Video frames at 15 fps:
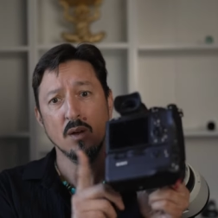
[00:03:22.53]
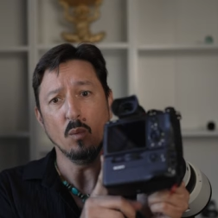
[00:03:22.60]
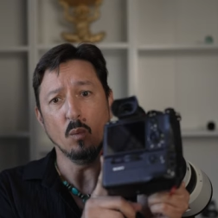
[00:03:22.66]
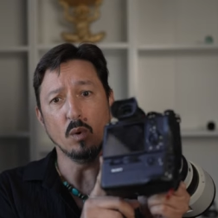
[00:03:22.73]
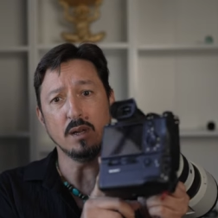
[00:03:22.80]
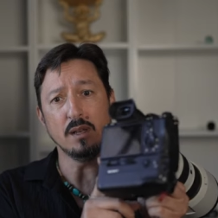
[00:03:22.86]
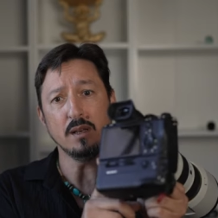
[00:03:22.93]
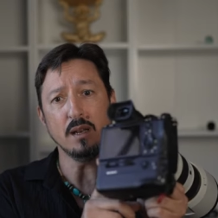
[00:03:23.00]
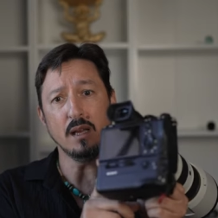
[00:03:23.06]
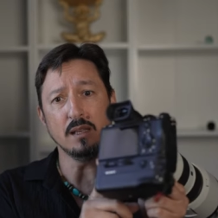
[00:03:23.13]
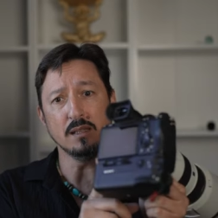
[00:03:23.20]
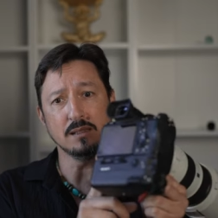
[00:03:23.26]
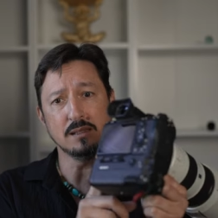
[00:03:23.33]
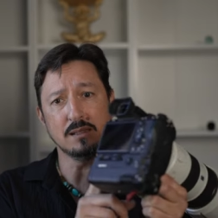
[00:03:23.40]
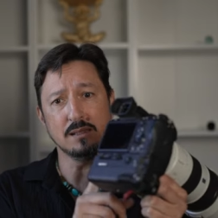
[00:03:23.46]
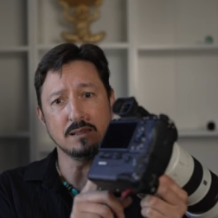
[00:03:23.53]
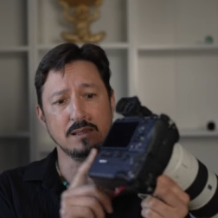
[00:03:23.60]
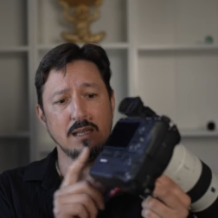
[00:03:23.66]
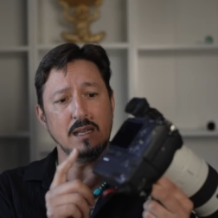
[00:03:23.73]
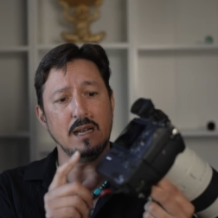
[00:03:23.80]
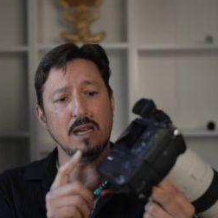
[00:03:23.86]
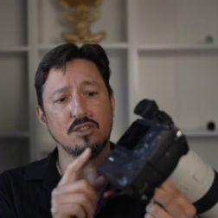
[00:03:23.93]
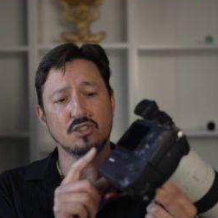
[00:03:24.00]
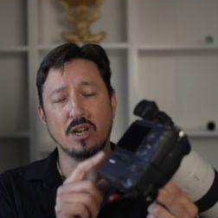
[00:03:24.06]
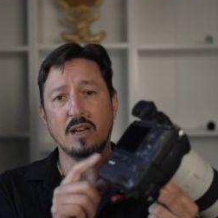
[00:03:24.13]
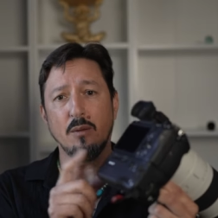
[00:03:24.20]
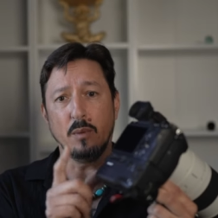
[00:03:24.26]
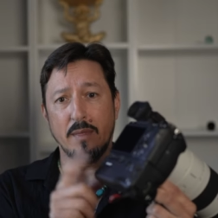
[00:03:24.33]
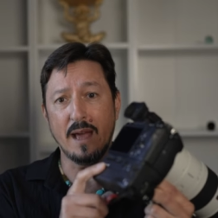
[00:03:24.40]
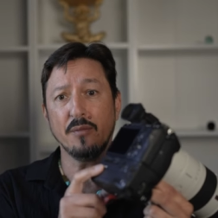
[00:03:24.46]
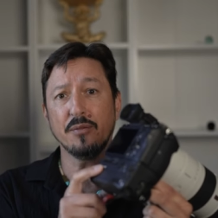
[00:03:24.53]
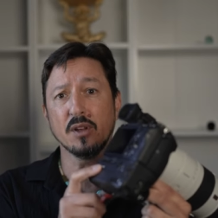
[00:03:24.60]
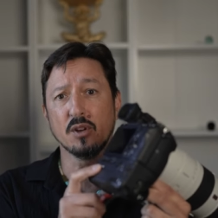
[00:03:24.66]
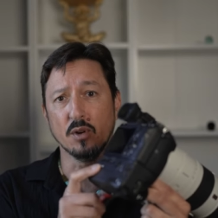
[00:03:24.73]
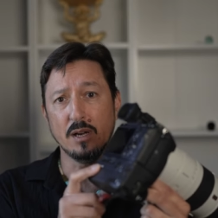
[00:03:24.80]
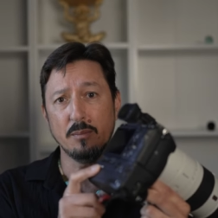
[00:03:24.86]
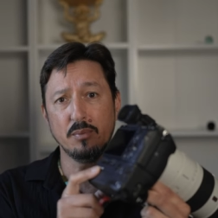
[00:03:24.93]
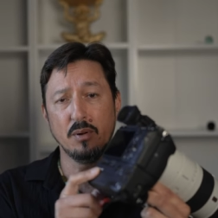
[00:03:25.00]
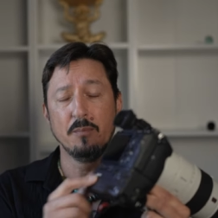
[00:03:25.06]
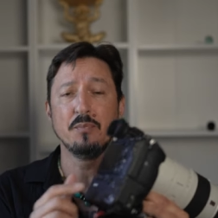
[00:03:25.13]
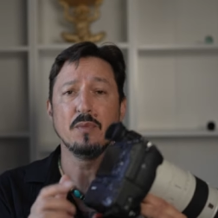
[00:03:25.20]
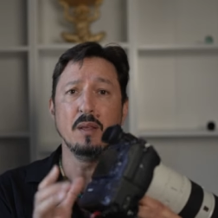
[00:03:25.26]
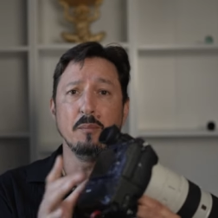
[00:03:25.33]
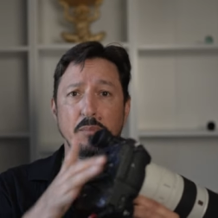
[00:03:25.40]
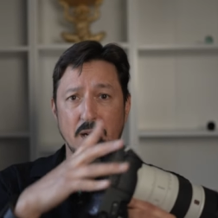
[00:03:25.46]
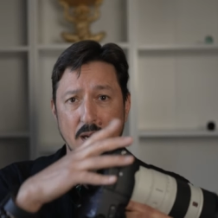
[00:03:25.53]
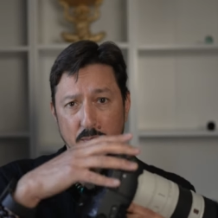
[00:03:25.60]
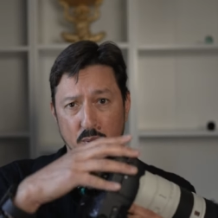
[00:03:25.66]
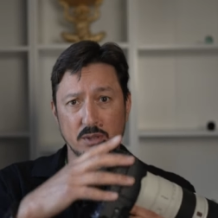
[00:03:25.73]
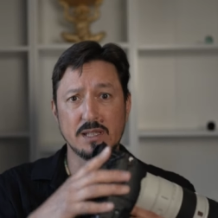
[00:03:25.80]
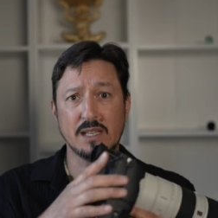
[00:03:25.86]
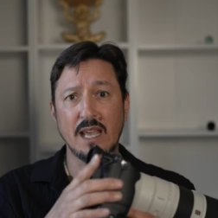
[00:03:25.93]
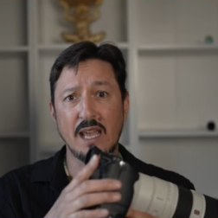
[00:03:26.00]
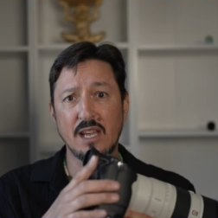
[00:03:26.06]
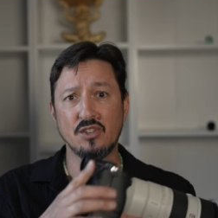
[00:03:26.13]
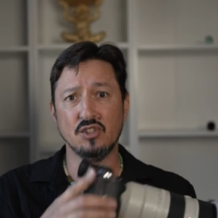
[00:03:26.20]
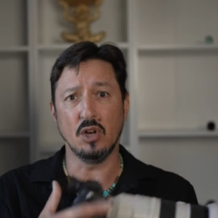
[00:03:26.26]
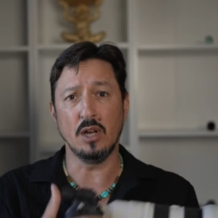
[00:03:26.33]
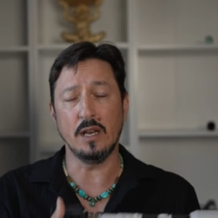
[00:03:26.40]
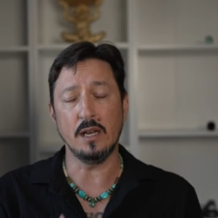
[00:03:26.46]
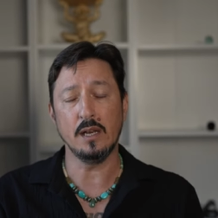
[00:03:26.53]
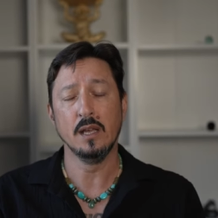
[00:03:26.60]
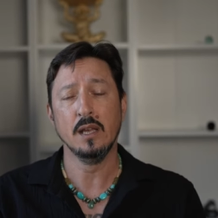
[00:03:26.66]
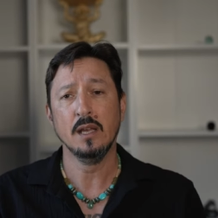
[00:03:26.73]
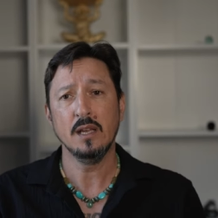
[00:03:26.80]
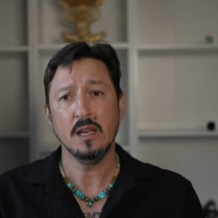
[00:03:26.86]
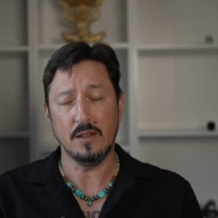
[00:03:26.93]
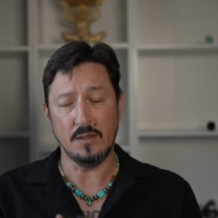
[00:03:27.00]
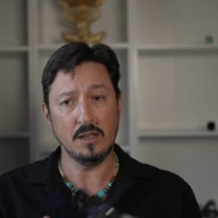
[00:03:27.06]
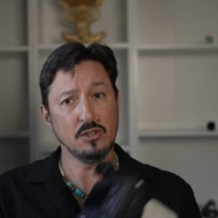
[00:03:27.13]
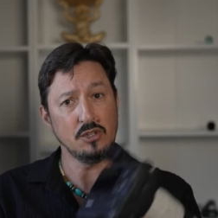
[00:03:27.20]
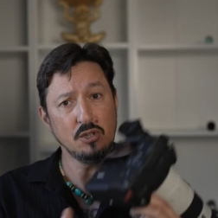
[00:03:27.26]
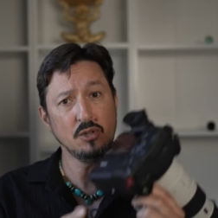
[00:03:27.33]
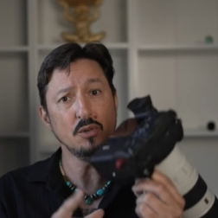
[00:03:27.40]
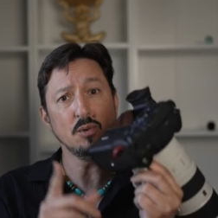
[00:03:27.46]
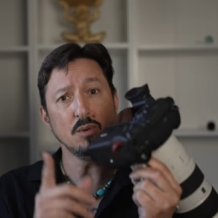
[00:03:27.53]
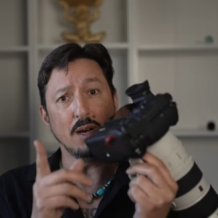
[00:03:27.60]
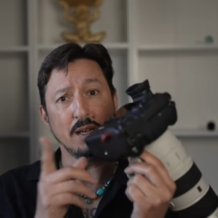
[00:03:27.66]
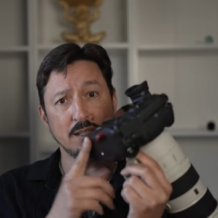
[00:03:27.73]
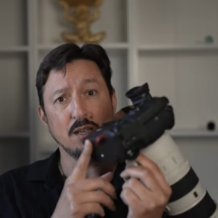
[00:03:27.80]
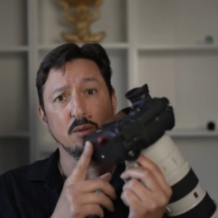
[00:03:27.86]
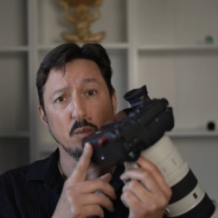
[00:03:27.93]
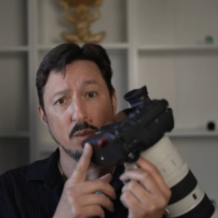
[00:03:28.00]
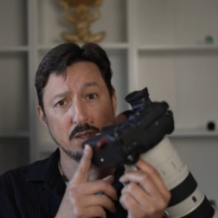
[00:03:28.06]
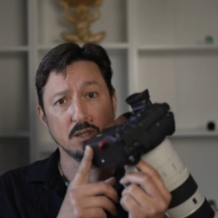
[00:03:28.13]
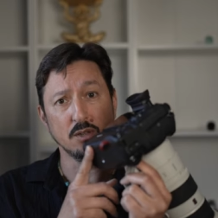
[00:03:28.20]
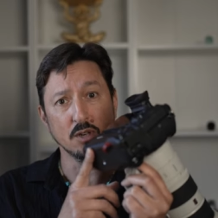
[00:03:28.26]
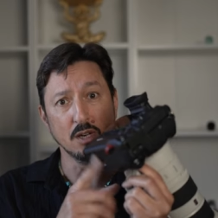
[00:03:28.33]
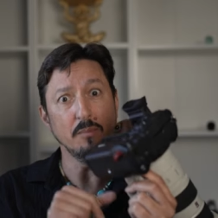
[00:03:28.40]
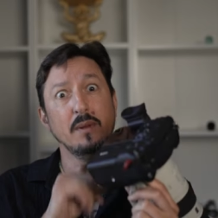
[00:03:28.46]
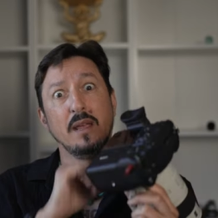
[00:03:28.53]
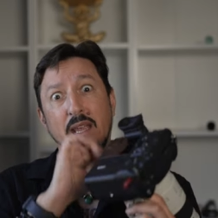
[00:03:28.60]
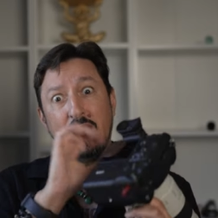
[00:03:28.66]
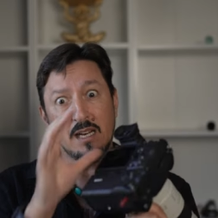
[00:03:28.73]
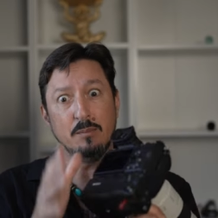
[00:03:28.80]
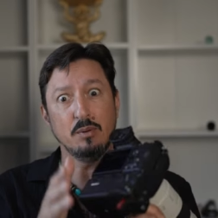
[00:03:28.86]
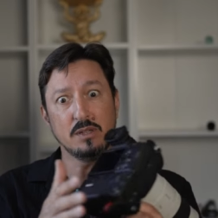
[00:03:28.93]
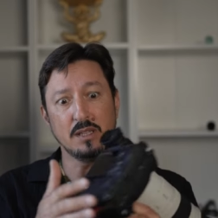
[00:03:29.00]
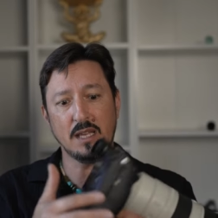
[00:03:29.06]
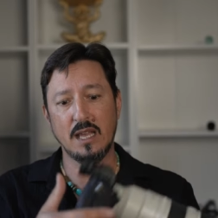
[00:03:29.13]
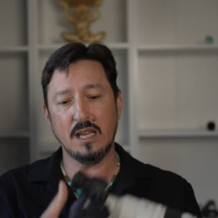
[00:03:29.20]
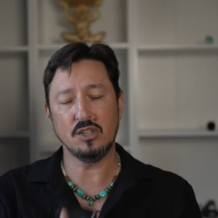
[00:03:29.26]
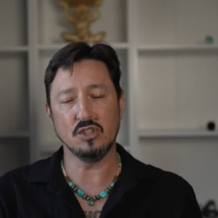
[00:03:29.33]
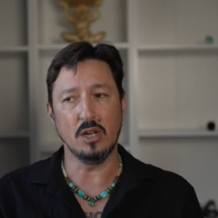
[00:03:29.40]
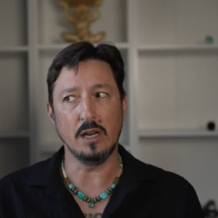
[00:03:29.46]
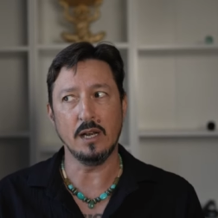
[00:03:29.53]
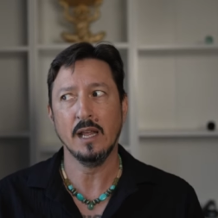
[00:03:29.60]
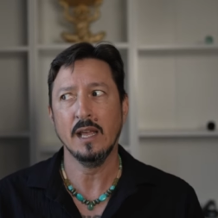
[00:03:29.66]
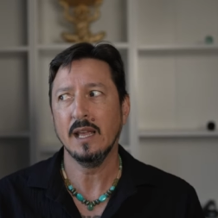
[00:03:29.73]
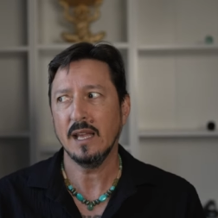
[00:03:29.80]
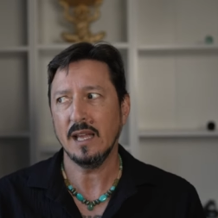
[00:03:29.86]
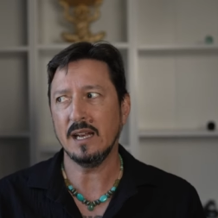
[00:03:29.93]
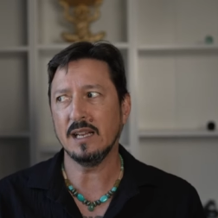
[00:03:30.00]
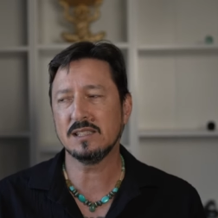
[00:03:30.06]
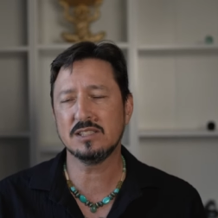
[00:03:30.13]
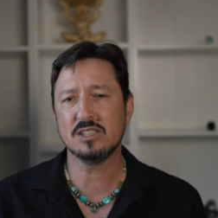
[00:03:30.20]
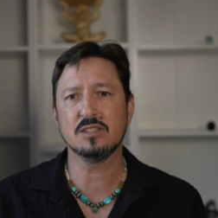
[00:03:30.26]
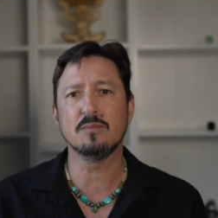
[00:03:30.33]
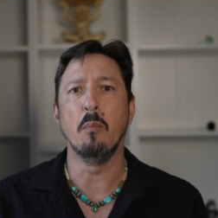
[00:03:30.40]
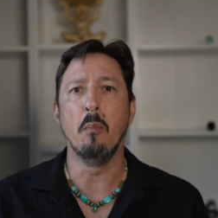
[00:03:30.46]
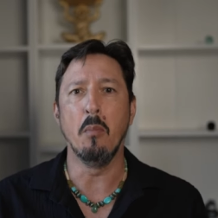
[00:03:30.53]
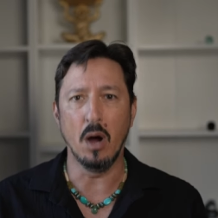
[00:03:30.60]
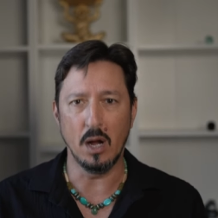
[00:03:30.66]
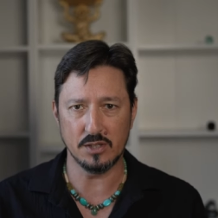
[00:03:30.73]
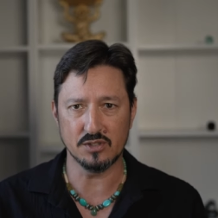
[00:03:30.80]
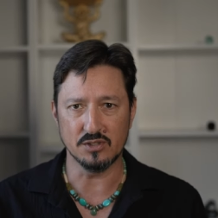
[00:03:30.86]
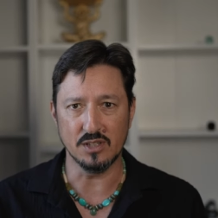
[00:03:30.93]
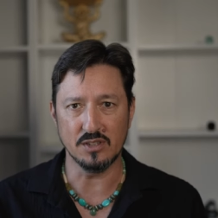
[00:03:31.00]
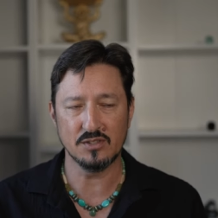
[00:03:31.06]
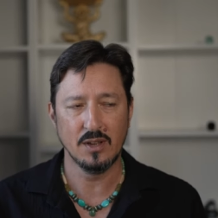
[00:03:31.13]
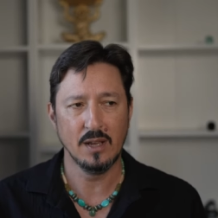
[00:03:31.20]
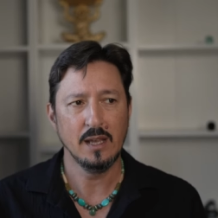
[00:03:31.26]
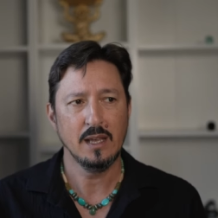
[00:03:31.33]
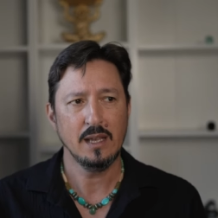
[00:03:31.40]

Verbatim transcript: One is that I tried it without the grip, but I put the cage on it and then two, I did it with the grip and I put the cage on it. And it's just monstrous.